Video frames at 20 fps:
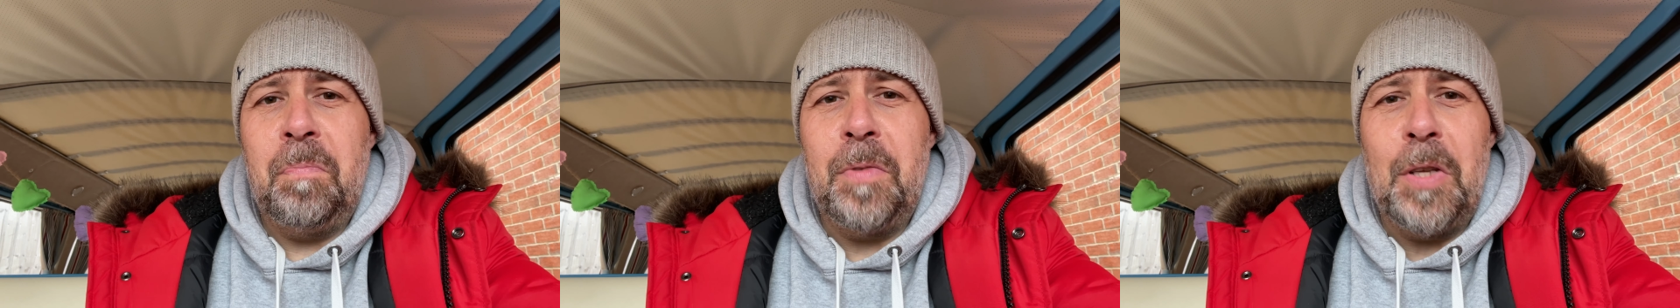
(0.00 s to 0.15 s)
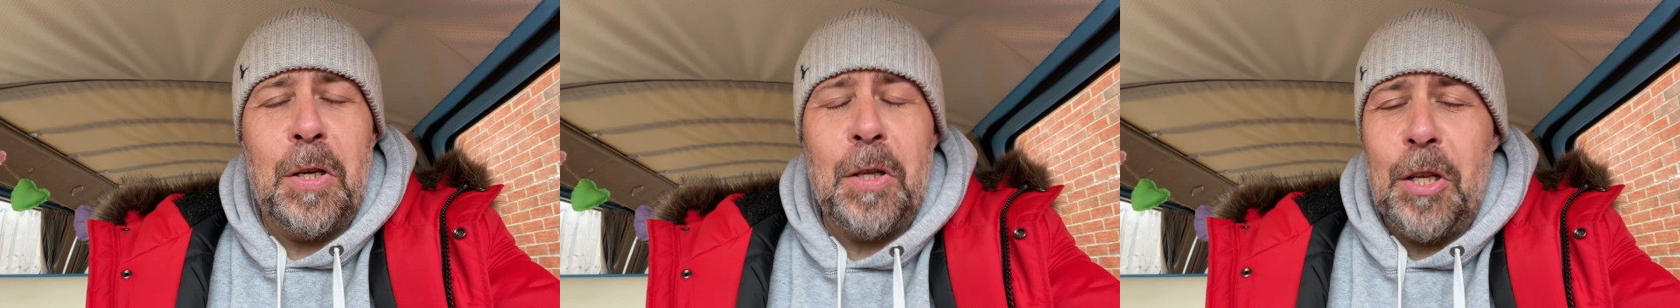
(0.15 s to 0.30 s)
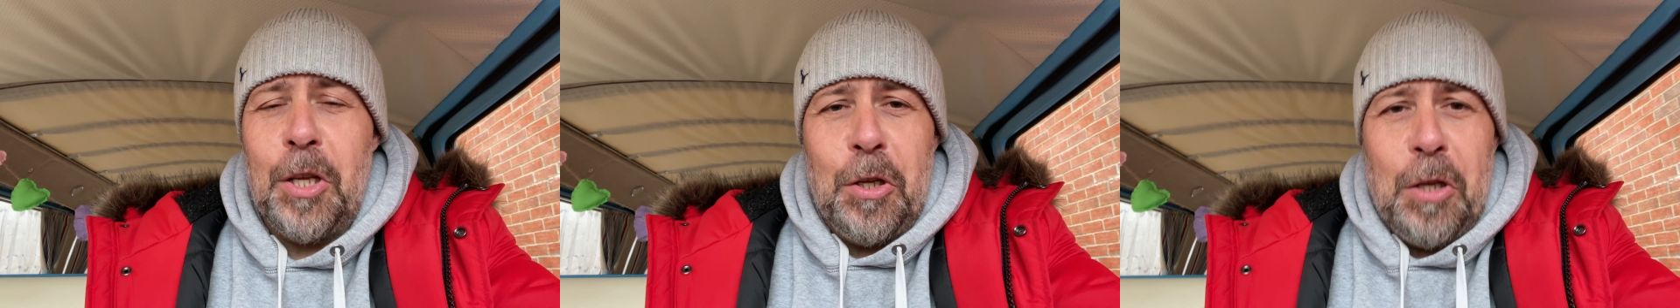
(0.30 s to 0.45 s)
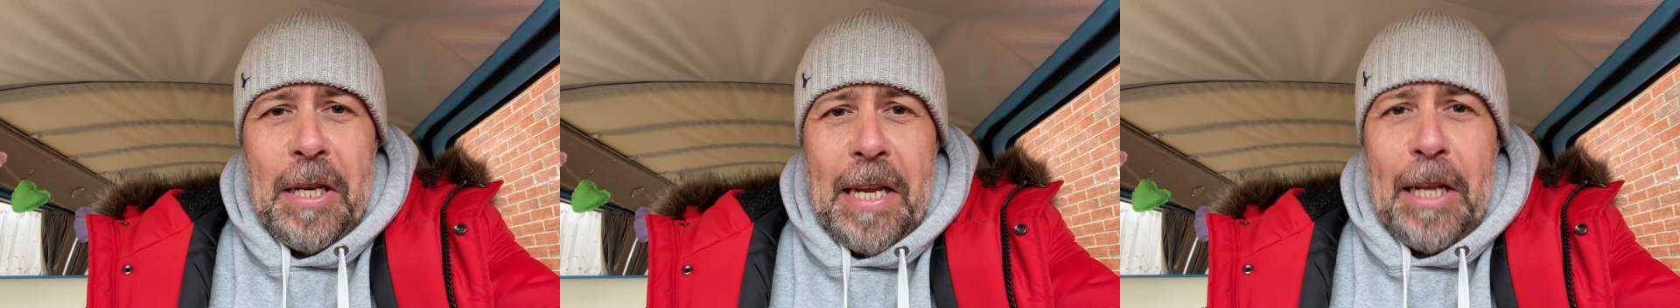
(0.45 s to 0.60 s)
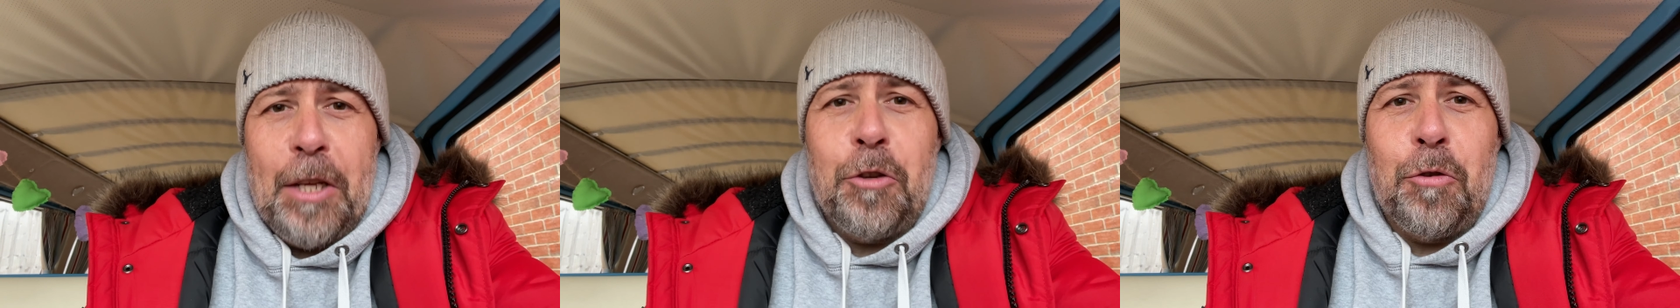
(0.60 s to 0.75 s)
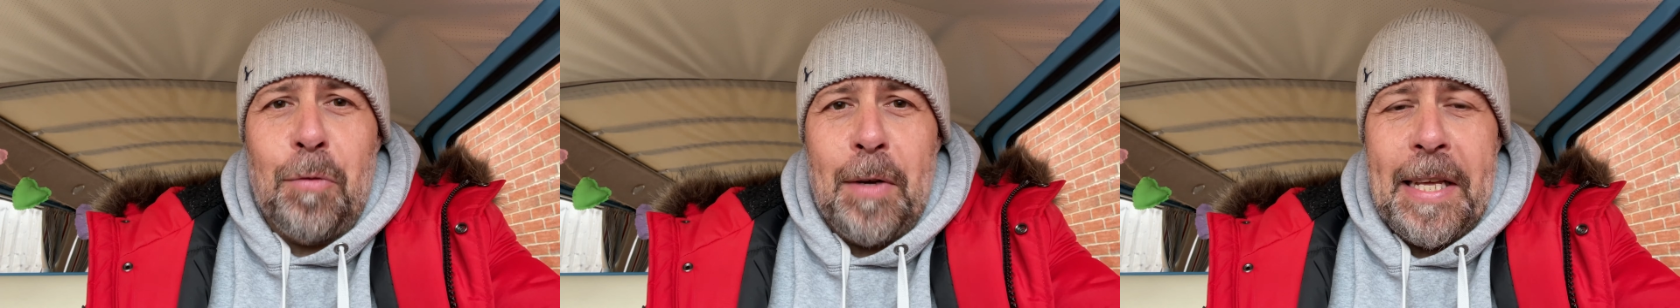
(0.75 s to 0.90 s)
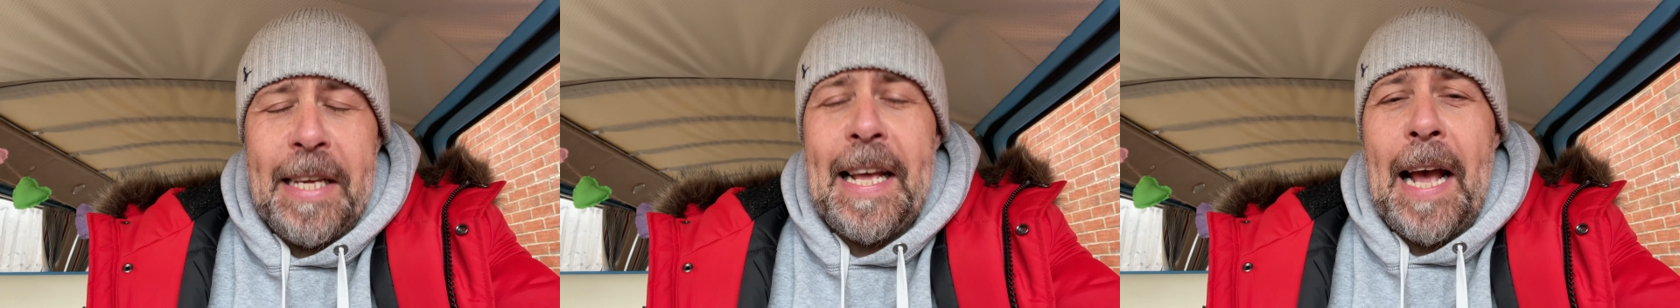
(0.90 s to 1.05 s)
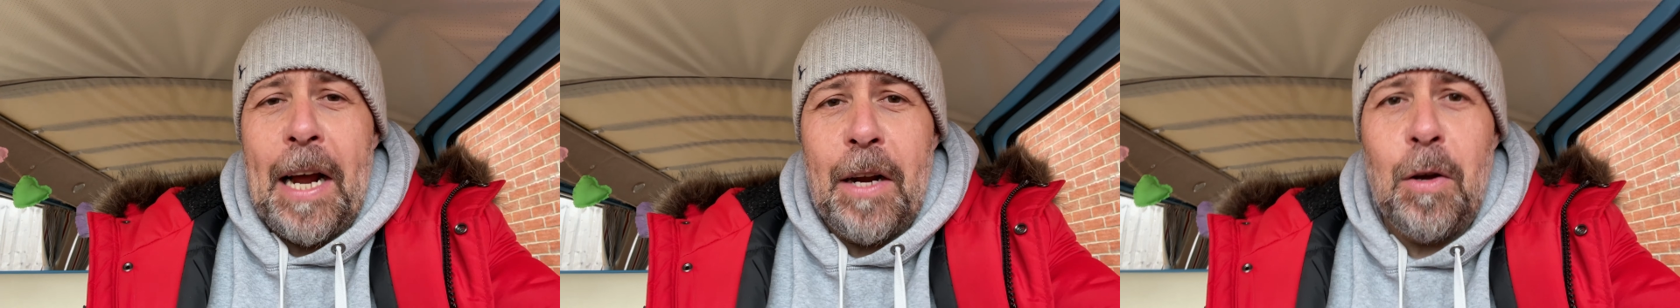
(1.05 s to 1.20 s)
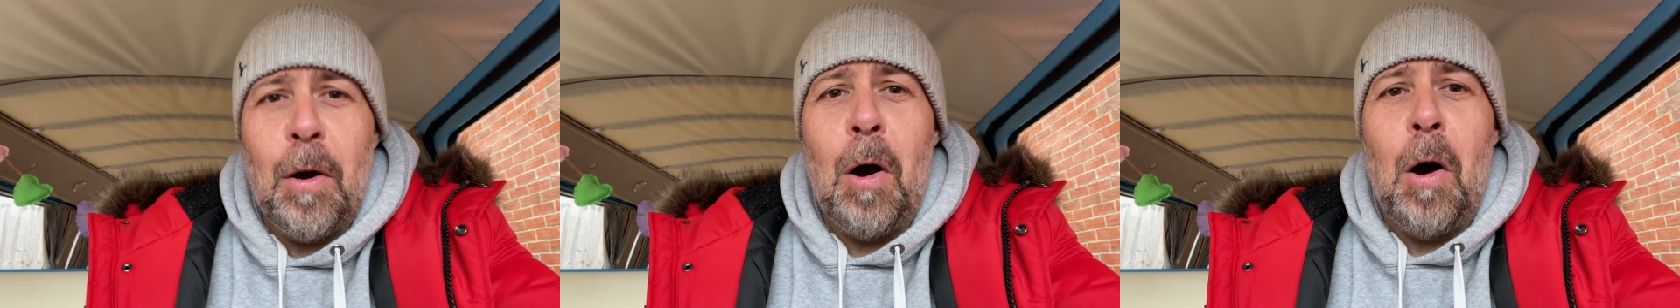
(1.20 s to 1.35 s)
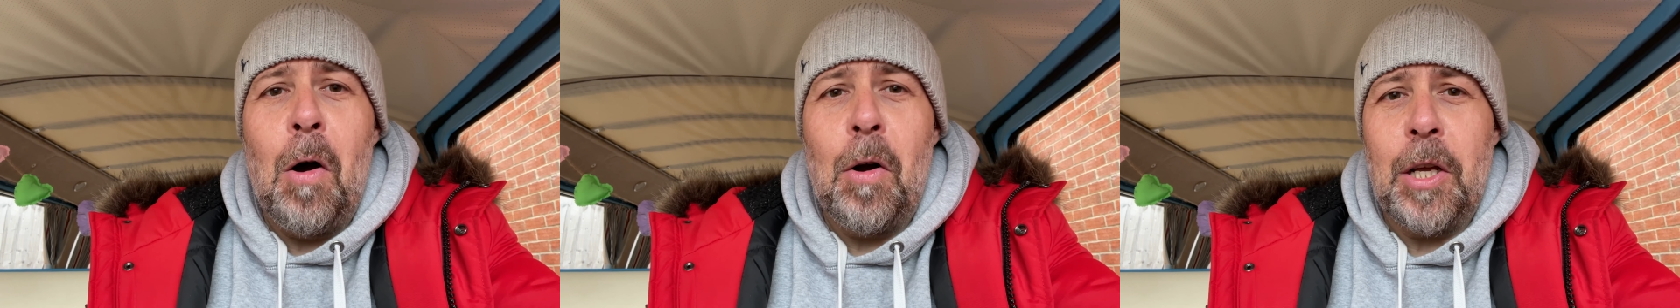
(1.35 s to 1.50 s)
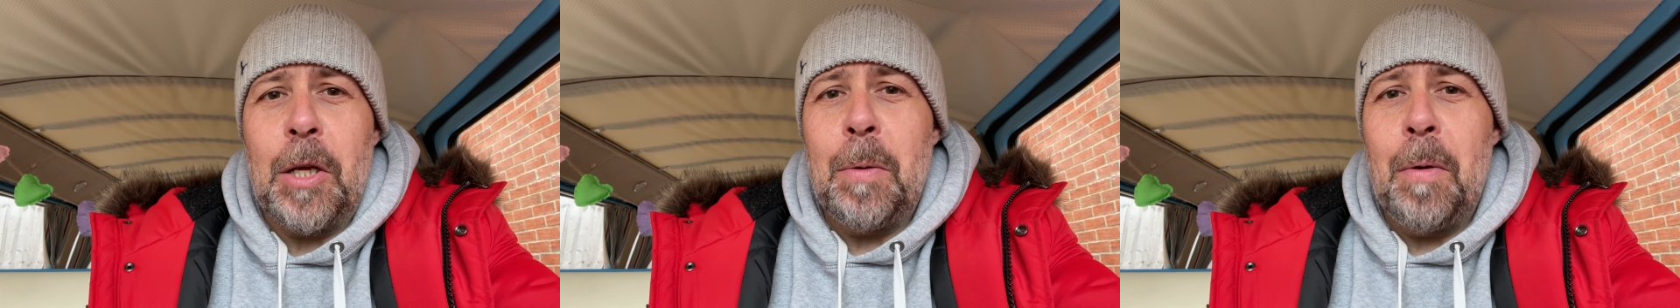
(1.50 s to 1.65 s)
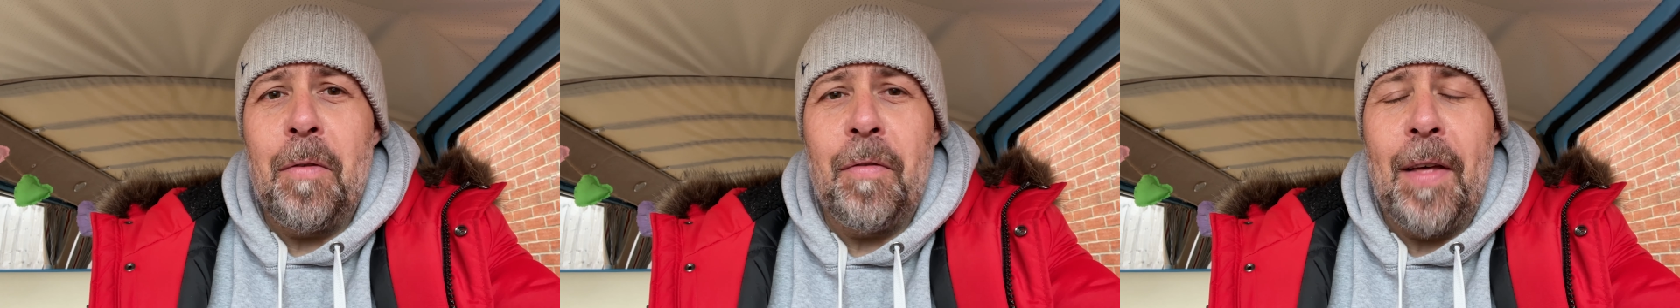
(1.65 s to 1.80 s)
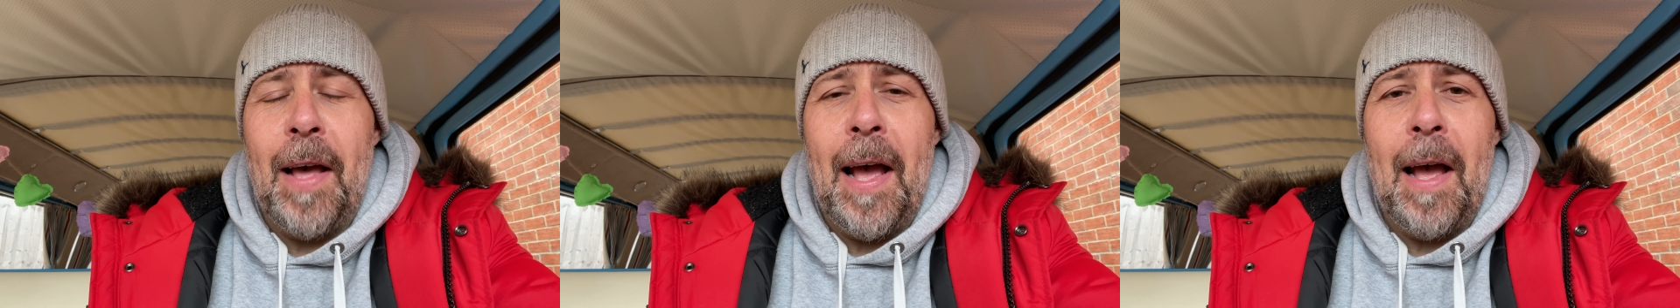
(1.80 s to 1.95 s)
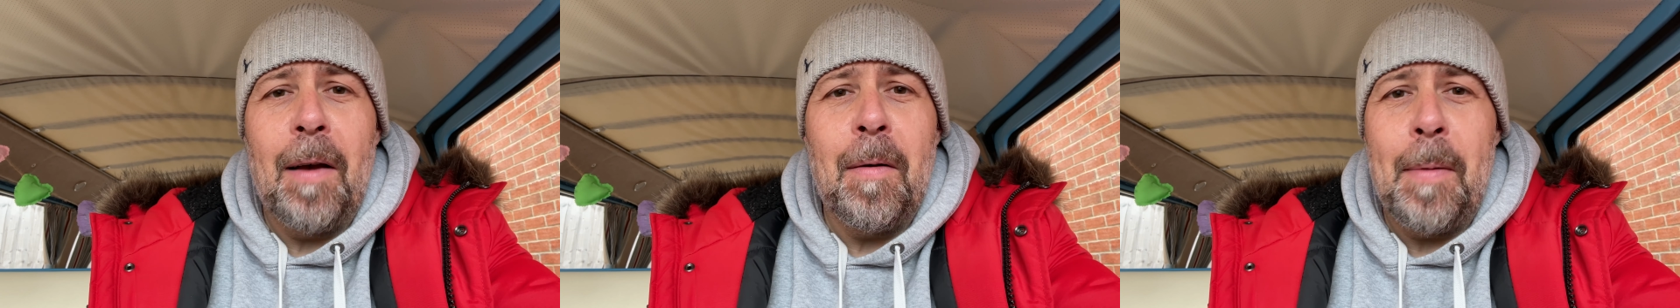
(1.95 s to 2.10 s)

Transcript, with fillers: You, you, literally cannot argue with that.